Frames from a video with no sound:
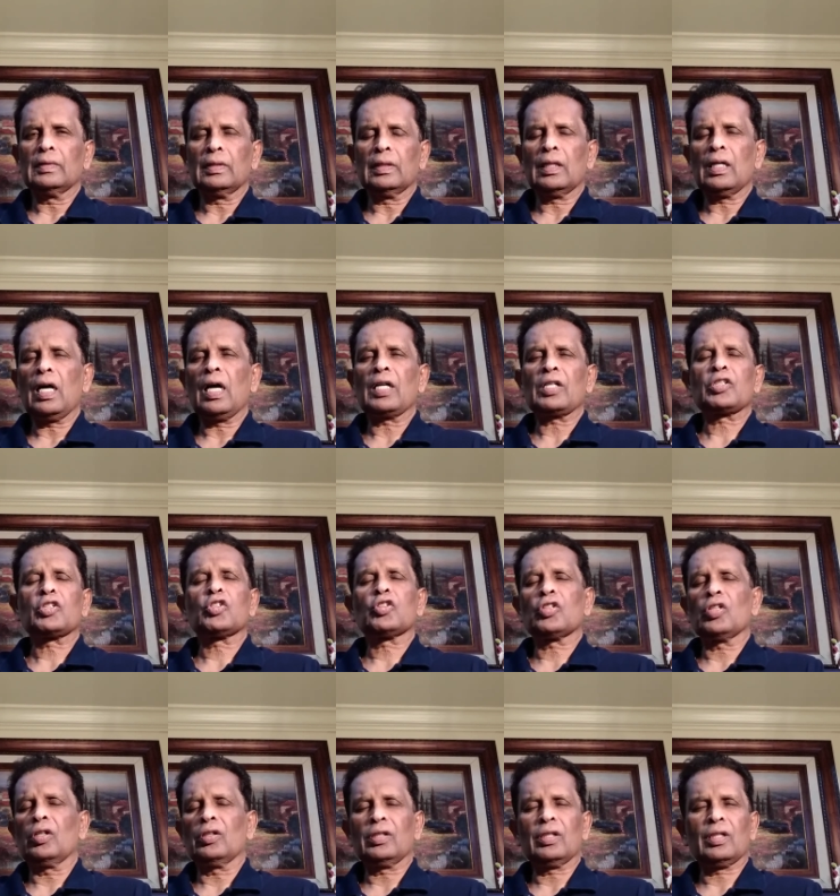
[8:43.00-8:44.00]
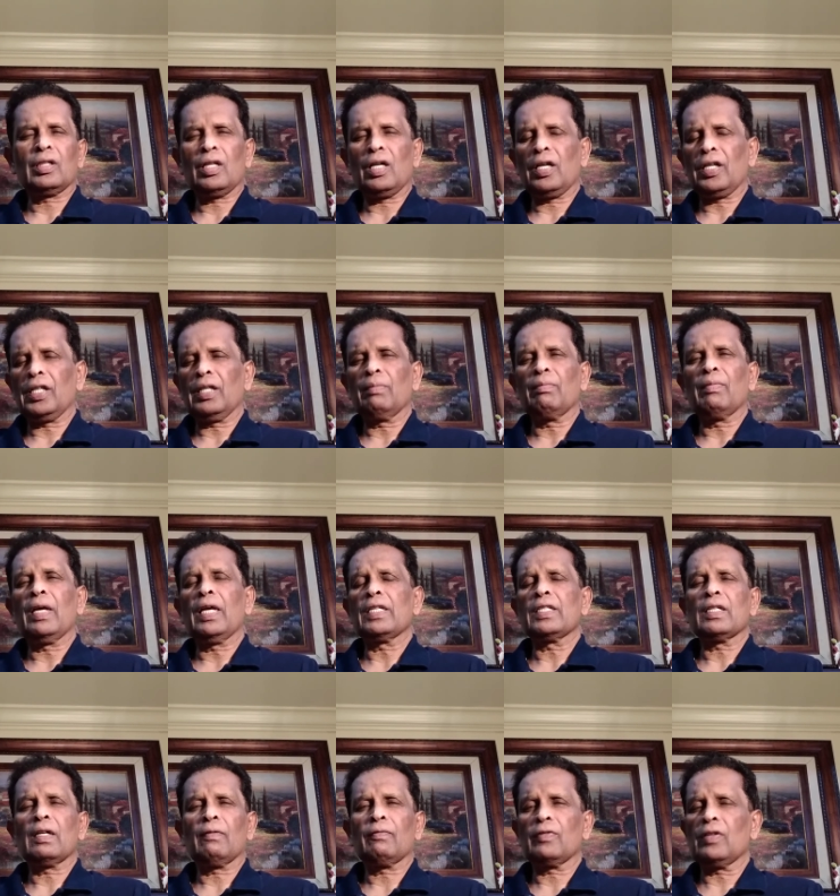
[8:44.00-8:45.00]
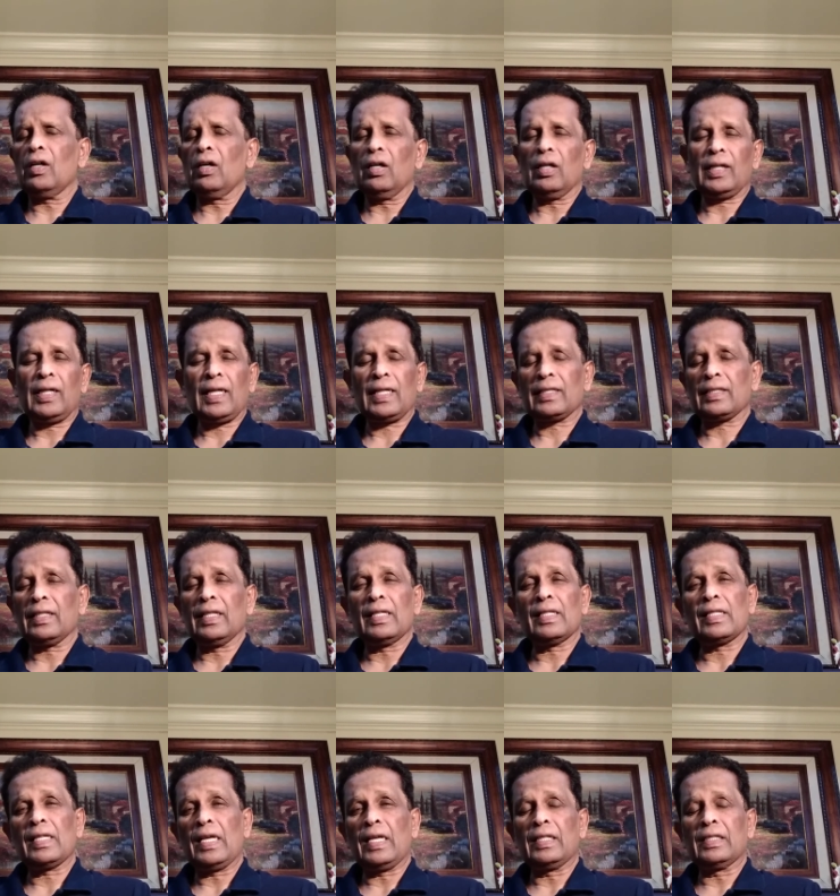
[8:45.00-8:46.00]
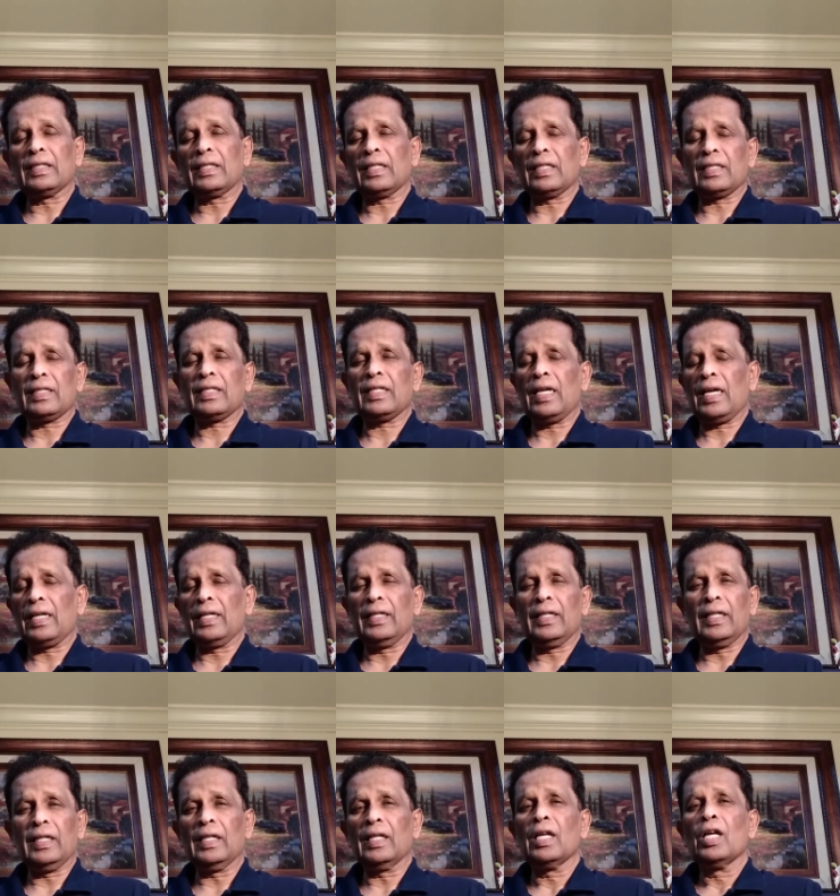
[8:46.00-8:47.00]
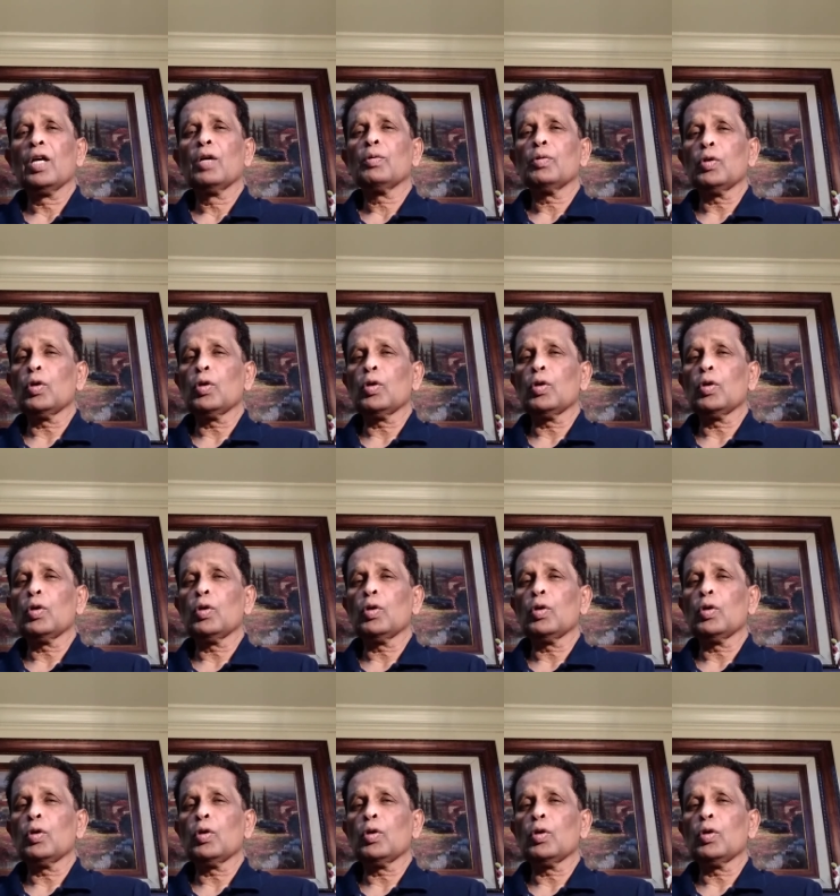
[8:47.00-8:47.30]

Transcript: God's children or image of God, as they say in Christianity.